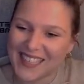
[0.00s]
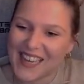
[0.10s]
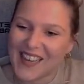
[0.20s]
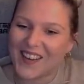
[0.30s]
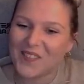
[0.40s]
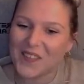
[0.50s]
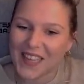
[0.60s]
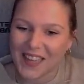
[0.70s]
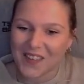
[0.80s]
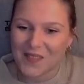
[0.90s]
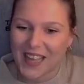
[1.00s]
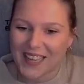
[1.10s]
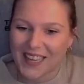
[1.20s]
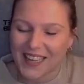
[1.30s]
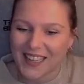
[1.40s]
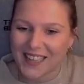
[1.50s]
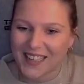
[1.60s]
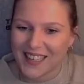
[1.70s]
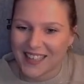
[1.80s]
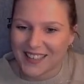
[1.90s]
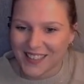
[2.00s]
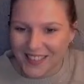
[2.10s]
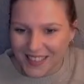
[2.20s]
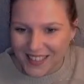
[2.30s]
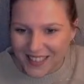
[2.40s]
Hope you can come back later.